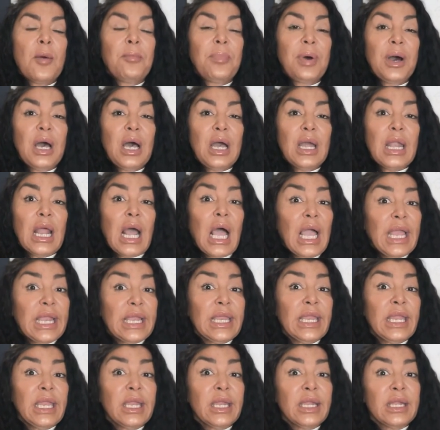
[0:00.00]
but I
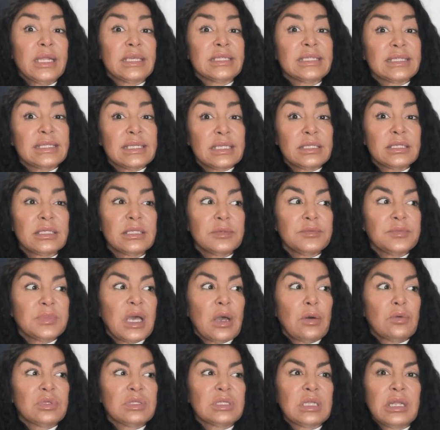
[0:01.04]
needed a system
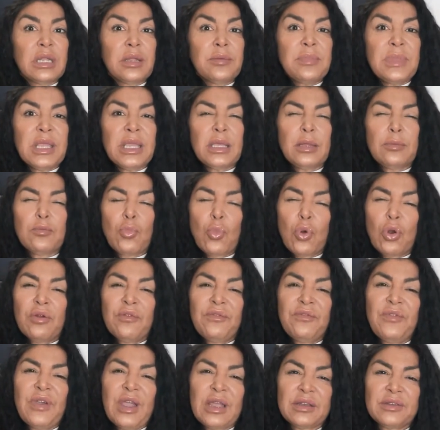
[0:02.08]
that was gonna make it more
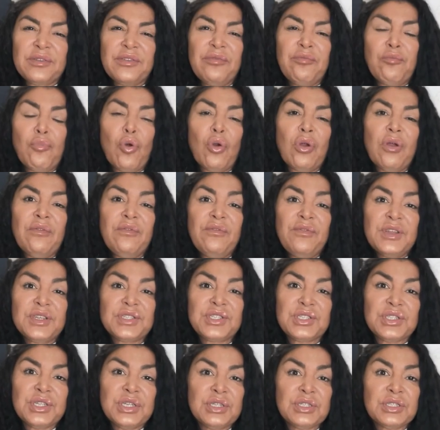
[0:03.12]
effective, more
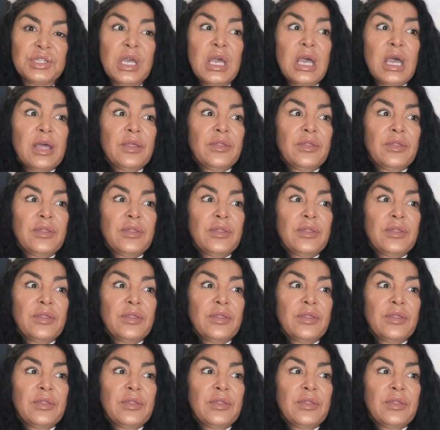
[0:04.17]
efficient,